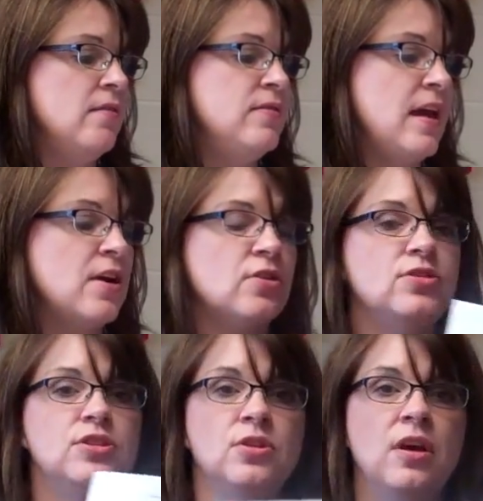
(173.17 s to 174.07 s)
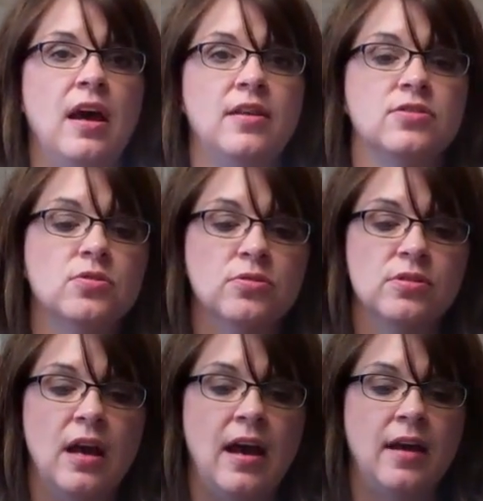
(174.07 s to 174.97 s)
their student
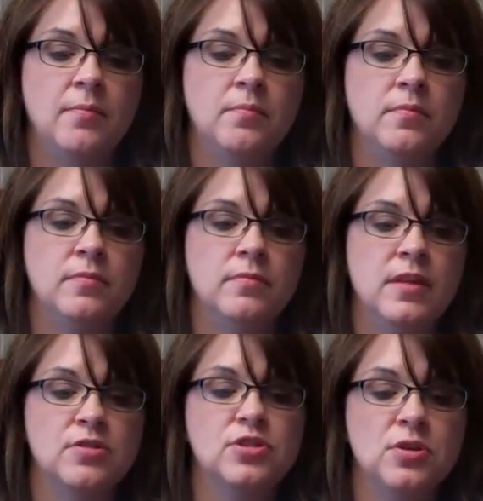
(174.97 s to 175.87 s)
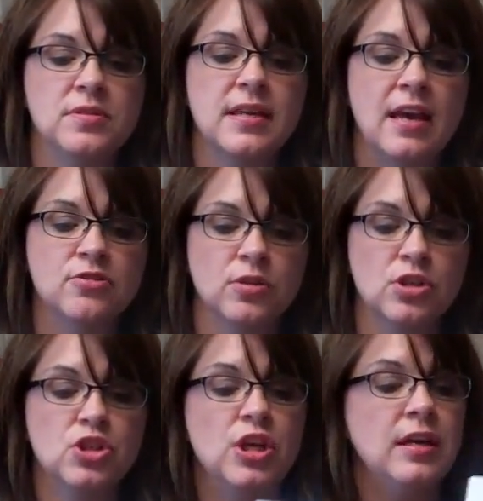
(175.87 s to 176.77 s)
scheduling
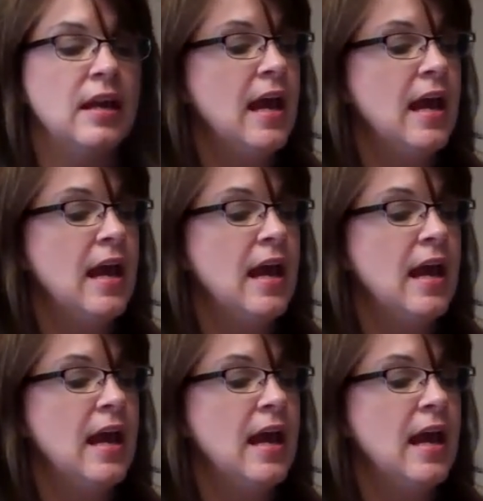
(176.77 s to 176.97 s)
sheet,